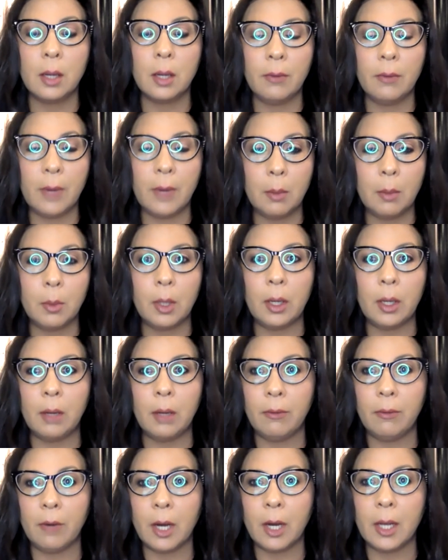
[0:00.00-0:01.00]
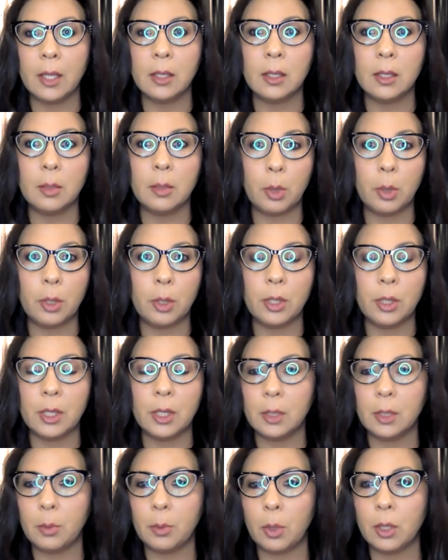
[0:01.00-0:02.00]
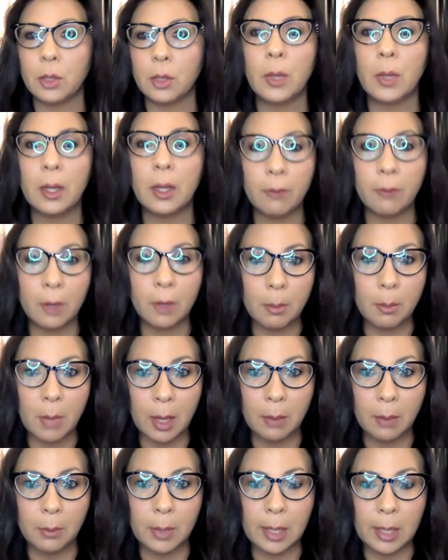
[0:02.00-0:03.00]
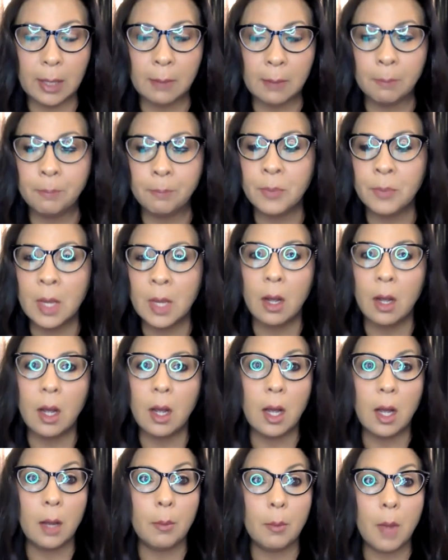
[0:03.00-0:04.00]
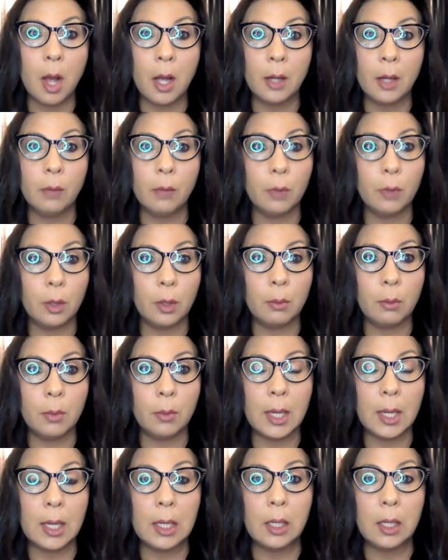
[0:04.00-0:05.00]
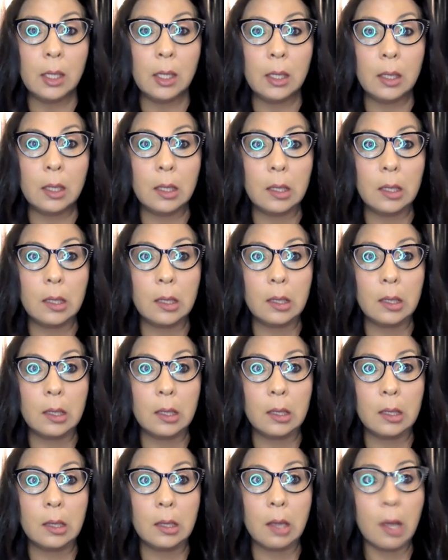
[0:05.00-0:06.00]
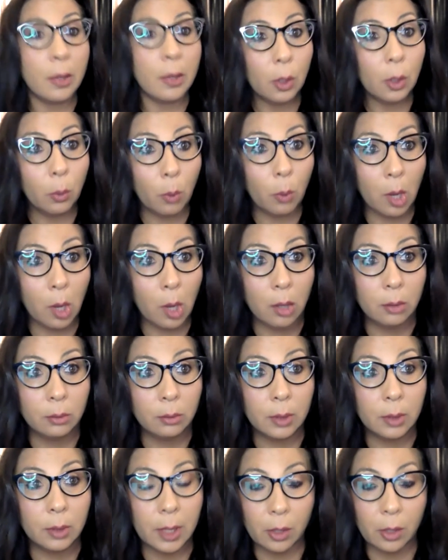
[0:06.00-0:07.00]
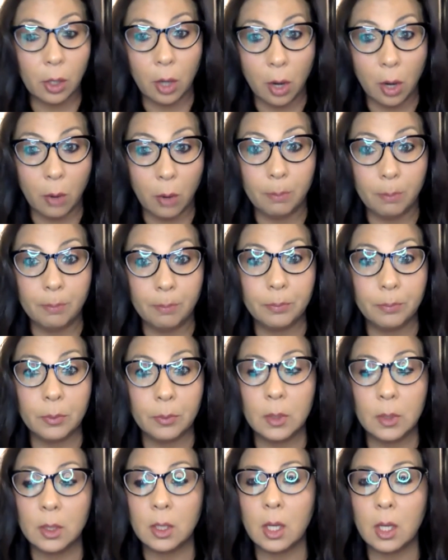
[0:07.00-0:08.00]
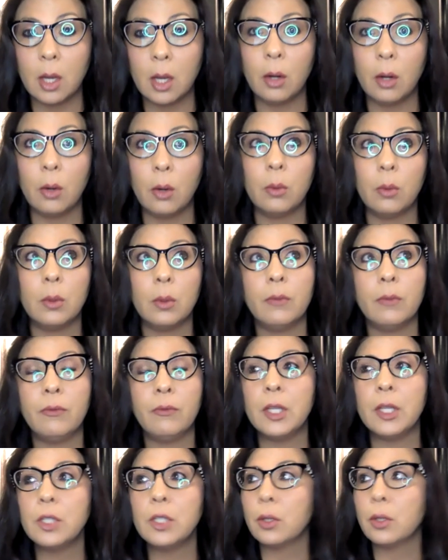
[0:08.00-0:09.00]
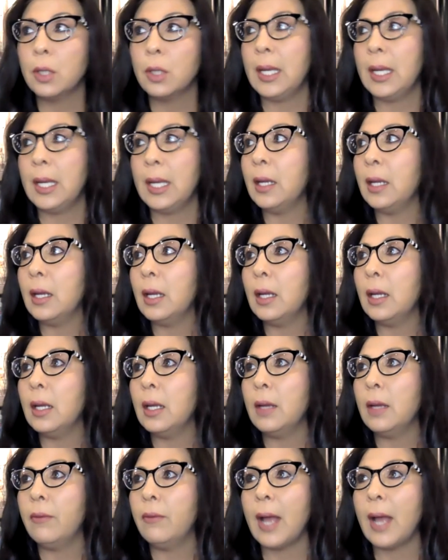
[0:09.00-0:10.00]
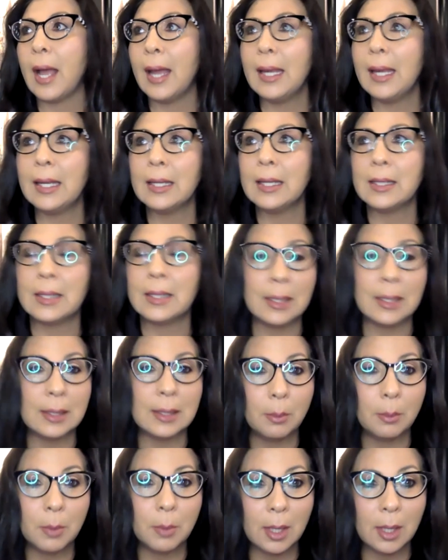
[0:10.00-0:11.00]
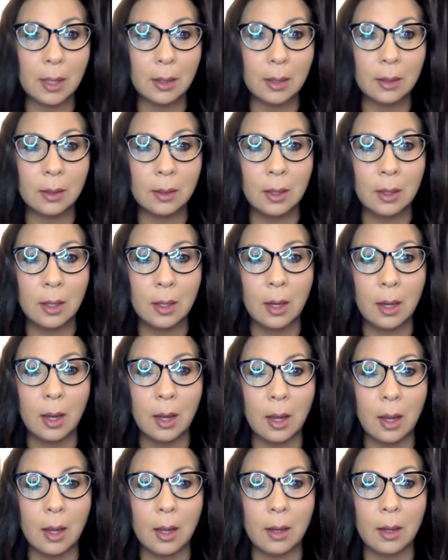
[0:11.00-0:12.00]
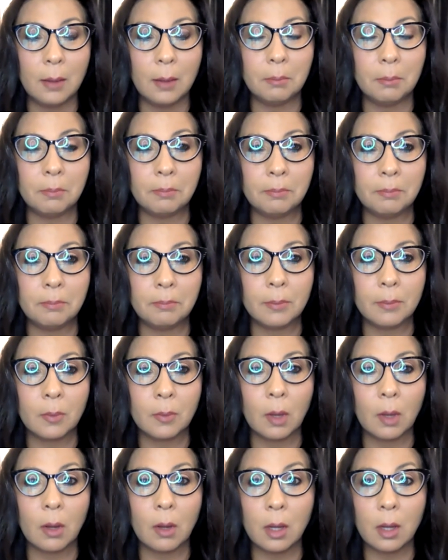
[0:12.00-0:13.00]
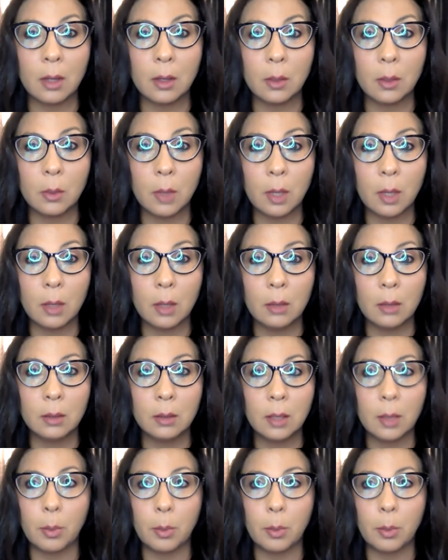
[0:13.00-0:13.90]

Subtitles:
family, friends, portraits, sports, whatever it might be, on a room on their wall in their home. So visually, if I can see something on the wall, a